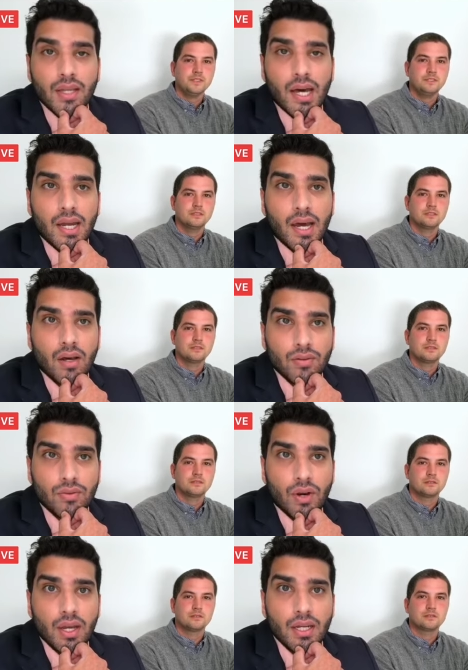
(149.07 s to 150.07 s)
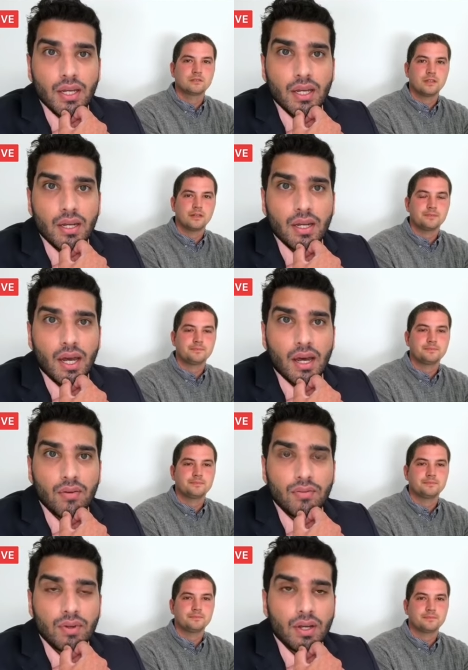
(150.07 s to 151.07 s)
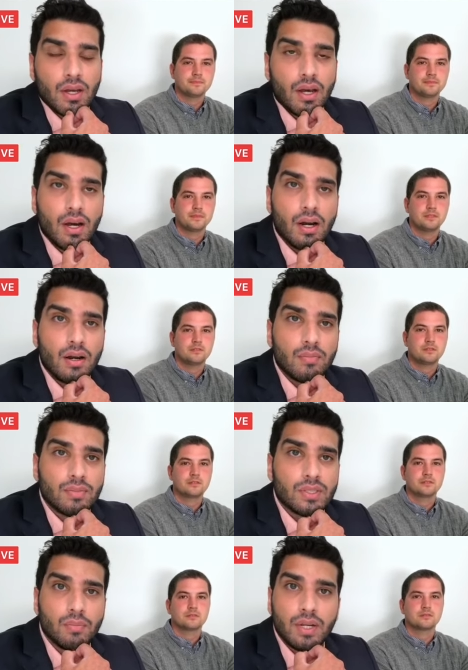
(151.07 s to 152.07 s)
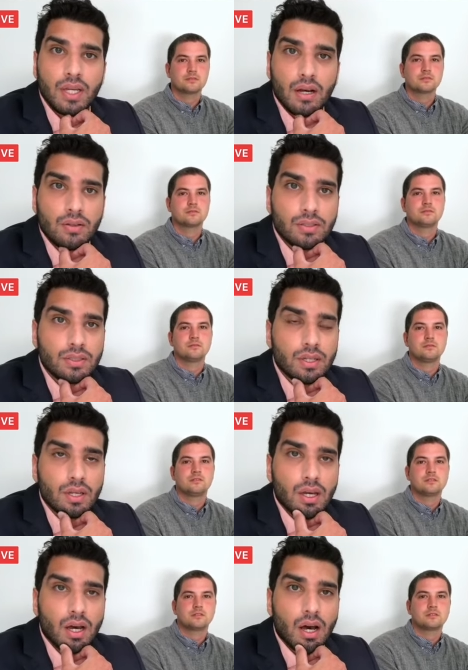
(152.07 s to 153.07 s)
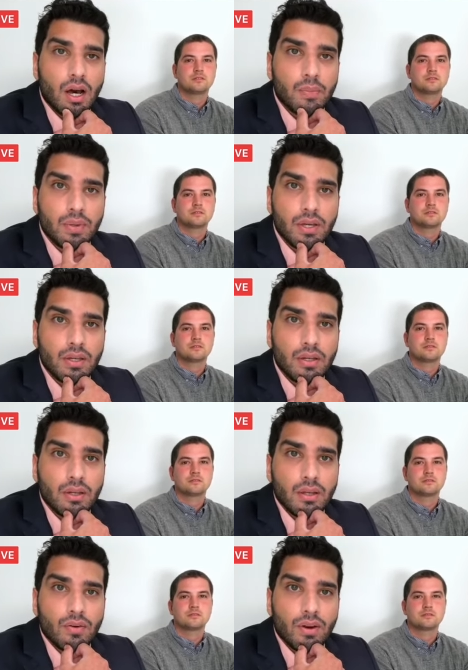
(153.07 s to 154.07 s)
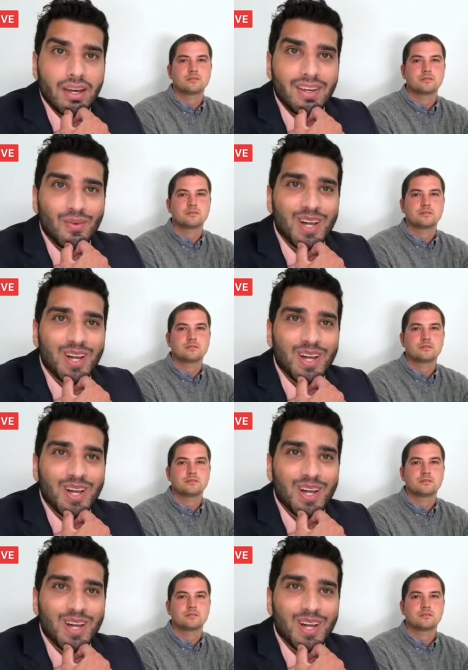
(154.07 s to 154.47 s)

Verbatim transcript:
Speaker 1: that out, right? And and have um, somebody else uh, hop in, right?